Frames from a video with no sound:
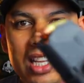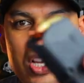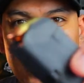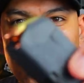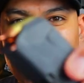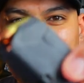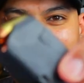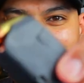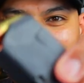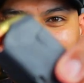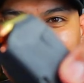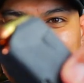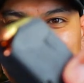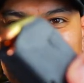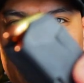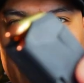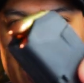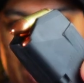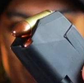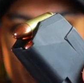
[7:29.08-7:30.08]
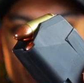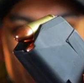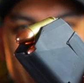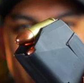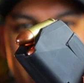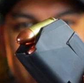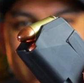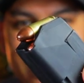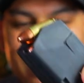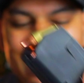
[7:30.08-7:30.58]
your rounds are
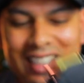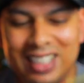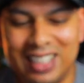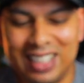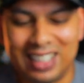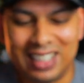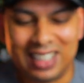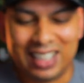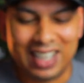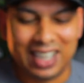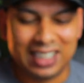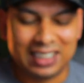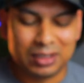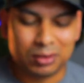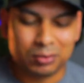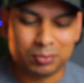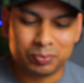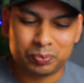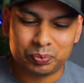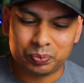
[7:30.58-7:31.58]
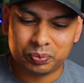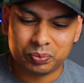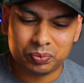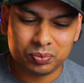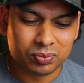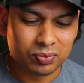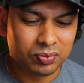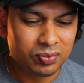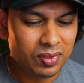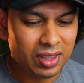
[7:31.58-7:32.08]
loaded, right?
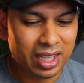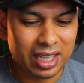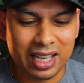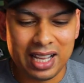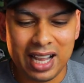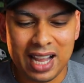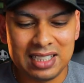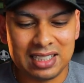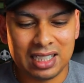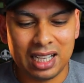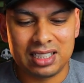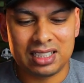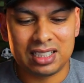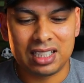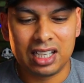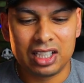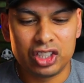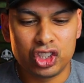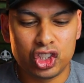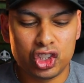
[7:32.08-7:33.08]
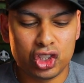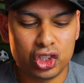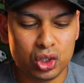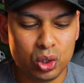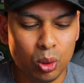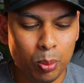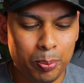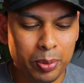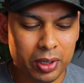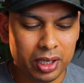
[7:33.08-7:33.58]
Guys, it's
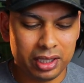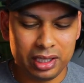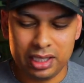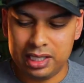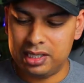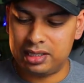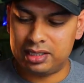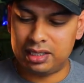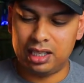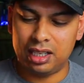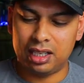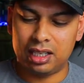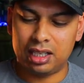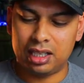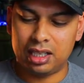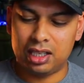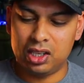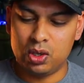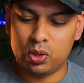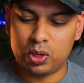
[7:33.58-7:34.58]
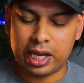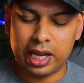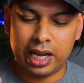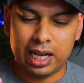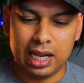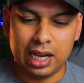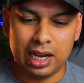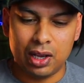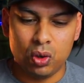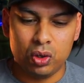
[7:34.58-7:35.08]
super easy. You
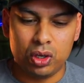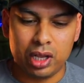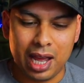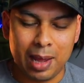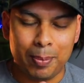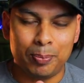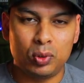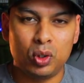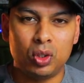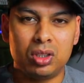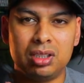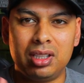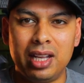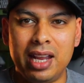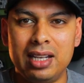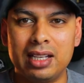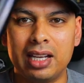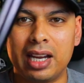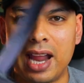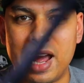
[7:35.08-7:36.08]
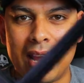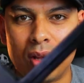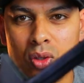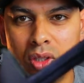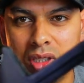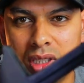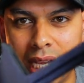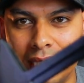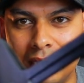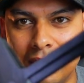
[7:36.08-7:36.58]
can load up to 10
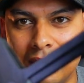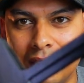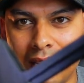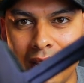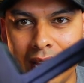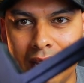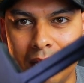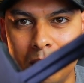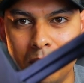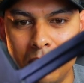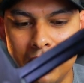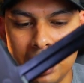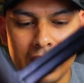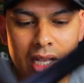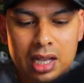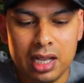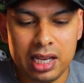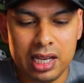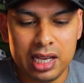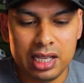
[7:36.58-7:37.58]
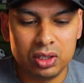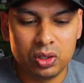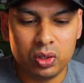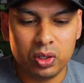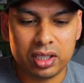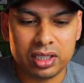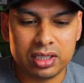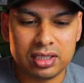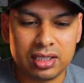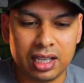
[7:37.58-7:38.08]
rounds at a time
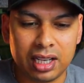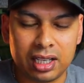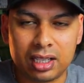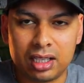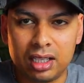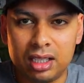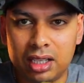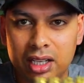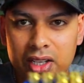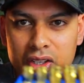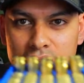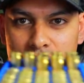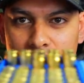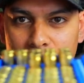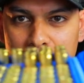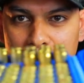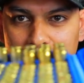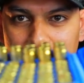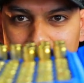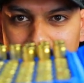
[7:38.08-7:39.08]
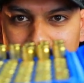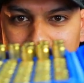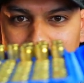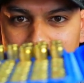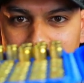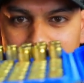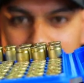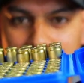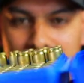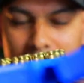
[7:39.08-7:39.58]
into the sucker. I'll show you
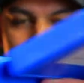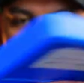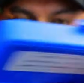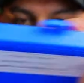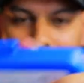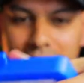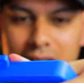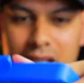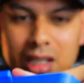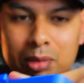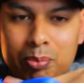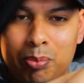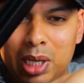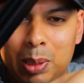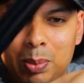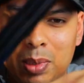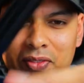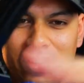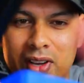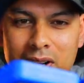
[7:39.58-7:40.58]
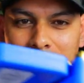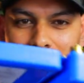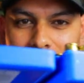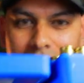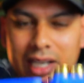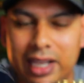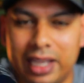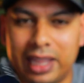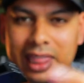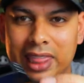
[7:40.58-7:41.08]
again. Uh, maybe if I hold
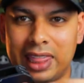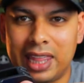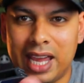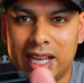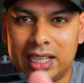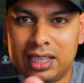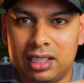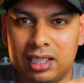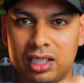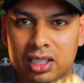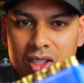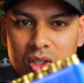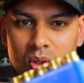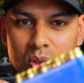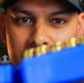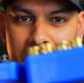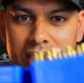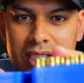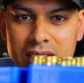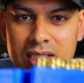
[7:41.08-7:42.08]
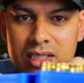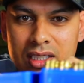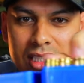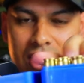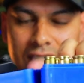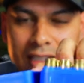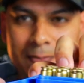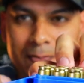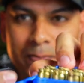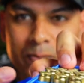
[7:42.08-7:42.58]
it like that, you can
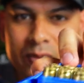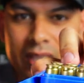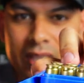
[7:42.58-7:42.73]
see.